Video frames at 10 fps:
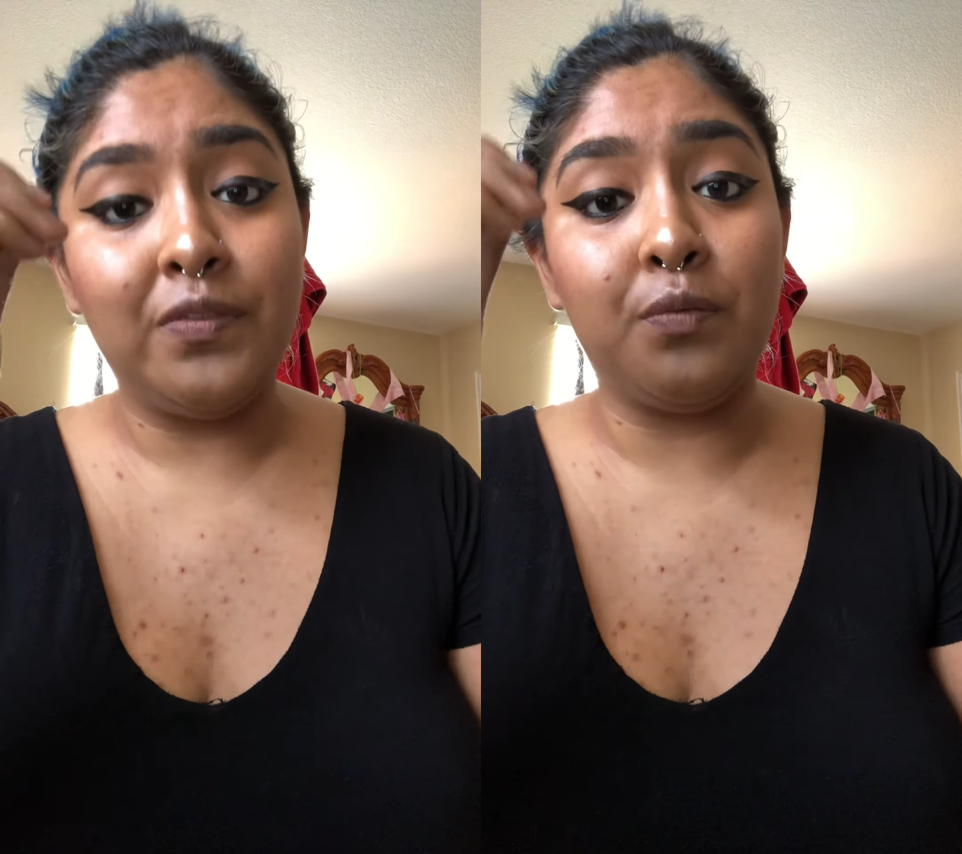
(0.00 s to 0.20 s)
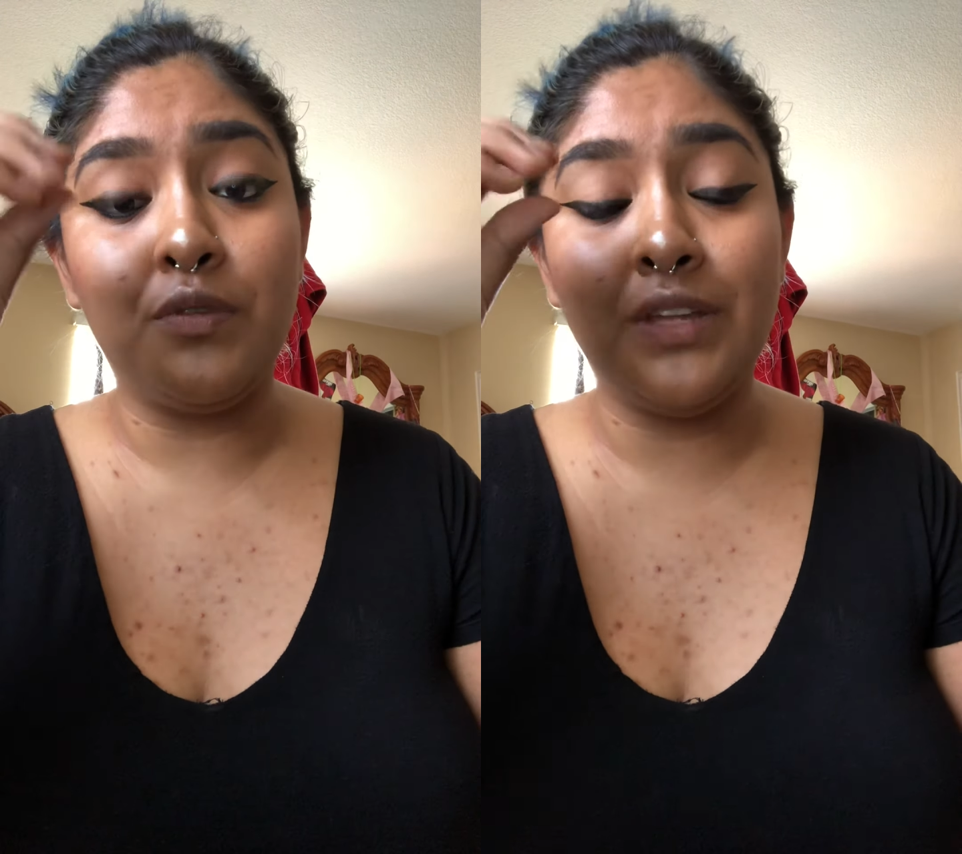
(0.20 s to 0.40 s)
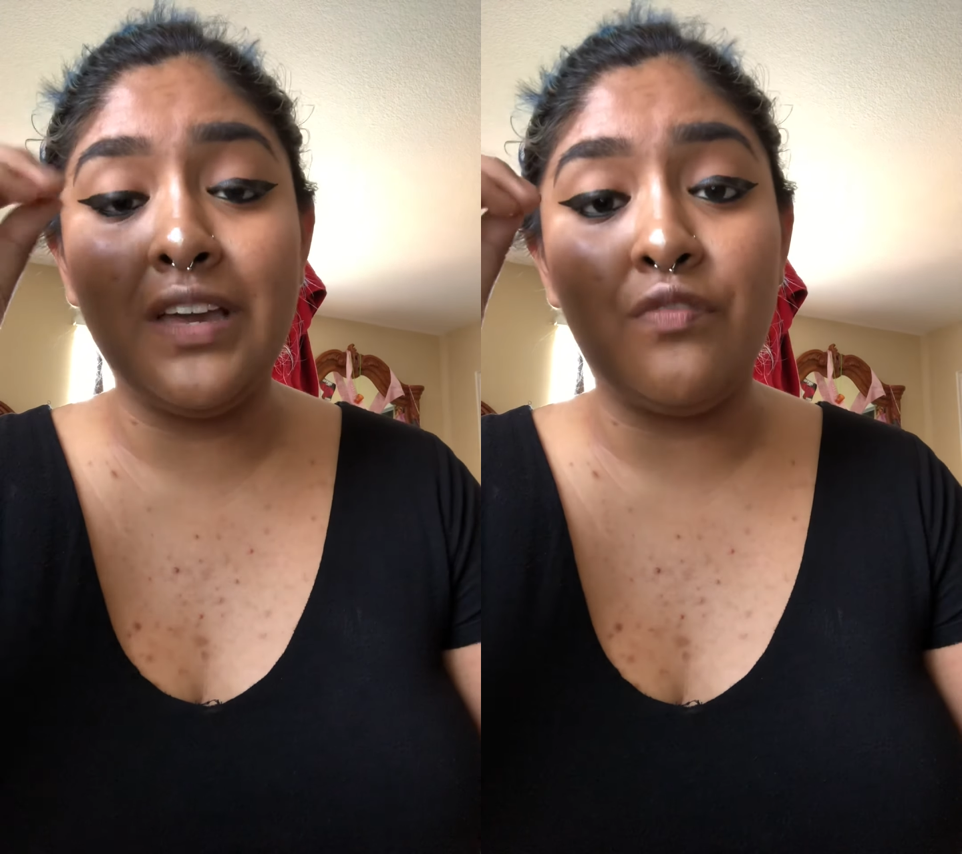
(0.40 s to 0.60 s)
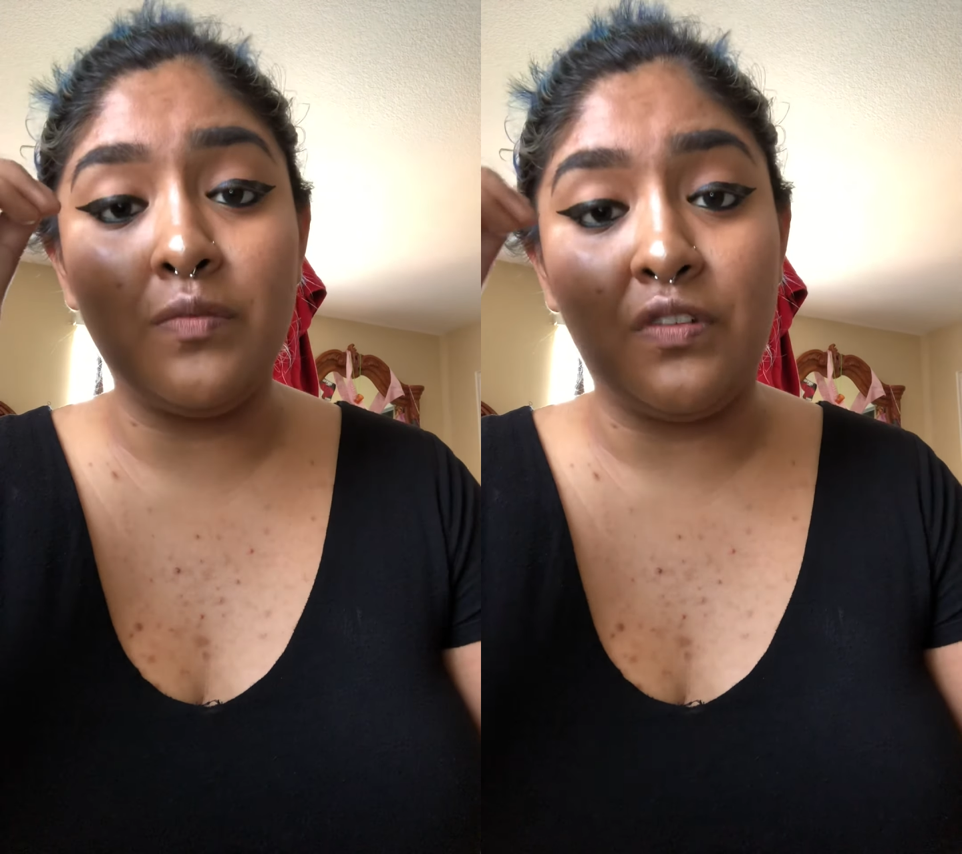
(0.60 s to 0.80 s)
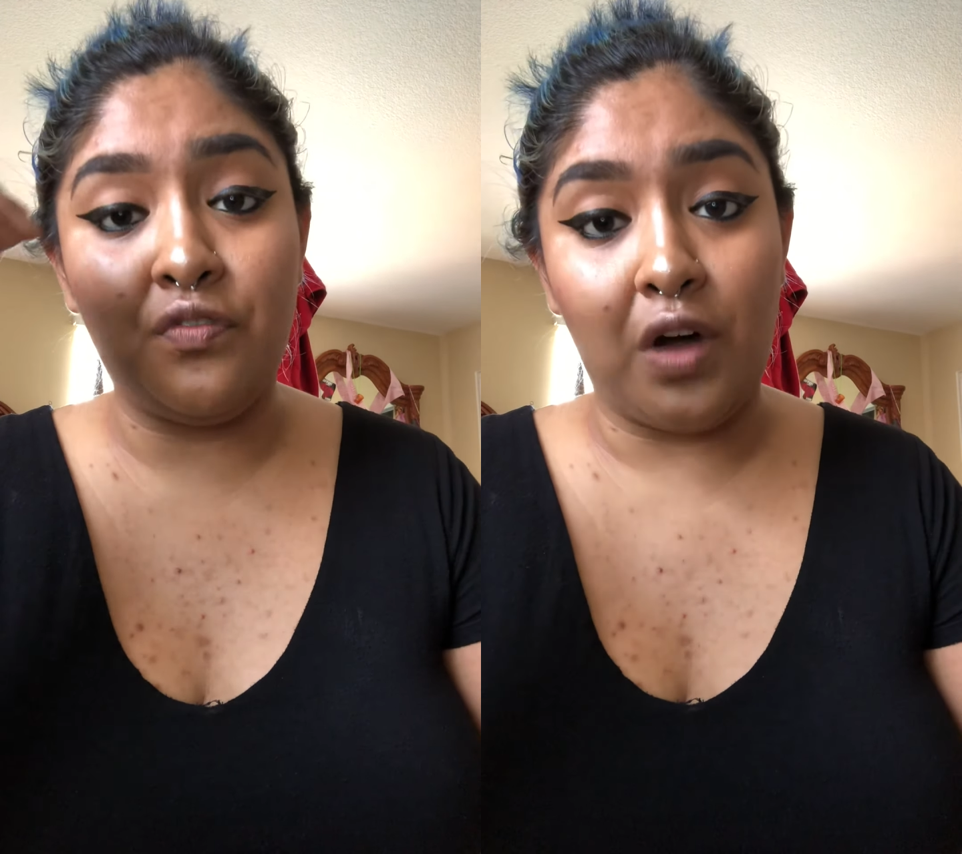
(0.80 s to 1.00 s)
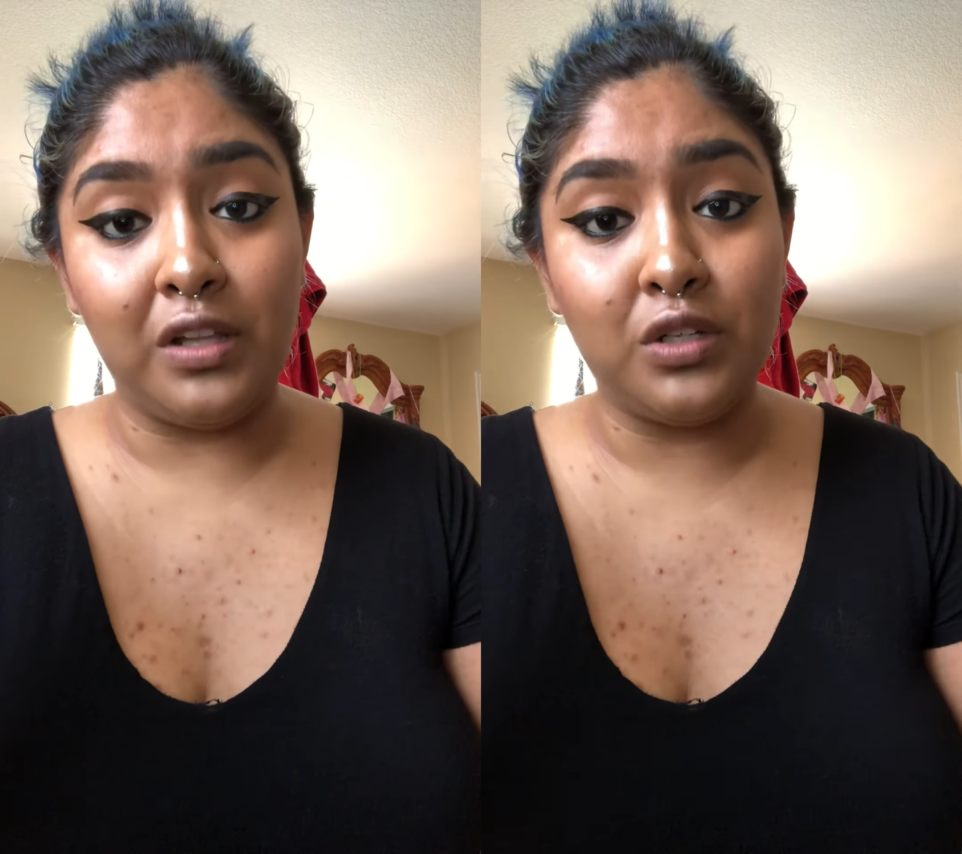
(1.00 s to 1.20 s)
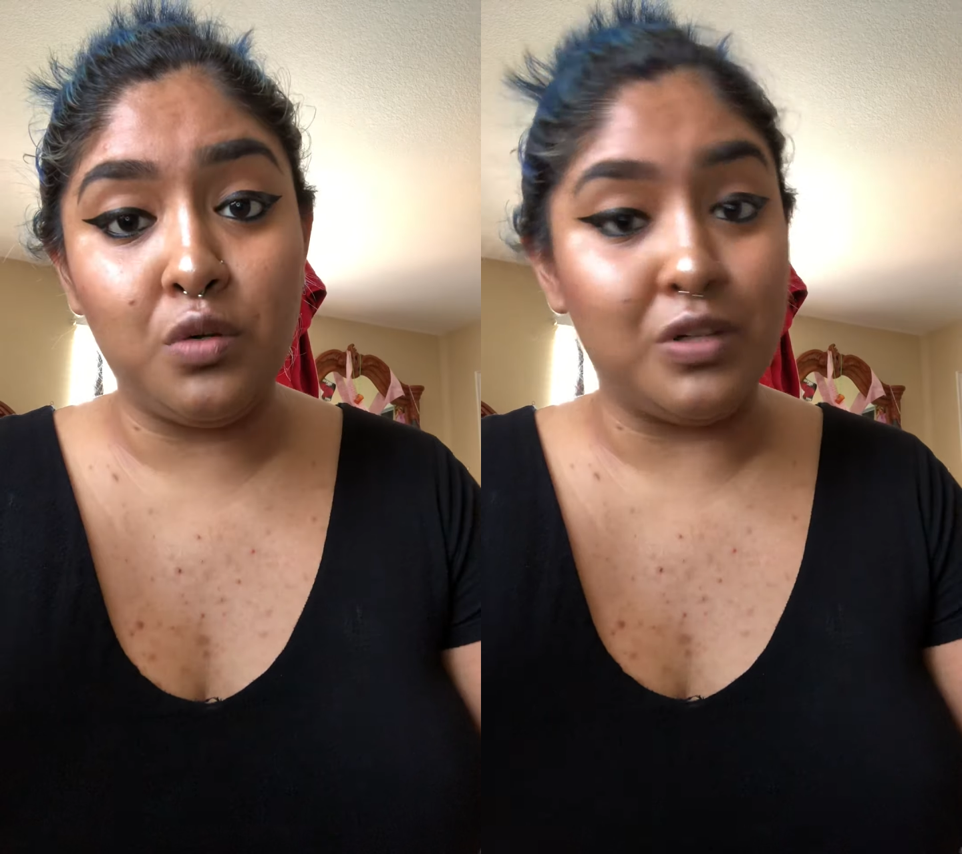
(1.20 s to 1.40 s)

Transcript: you're pulling it from the follicle,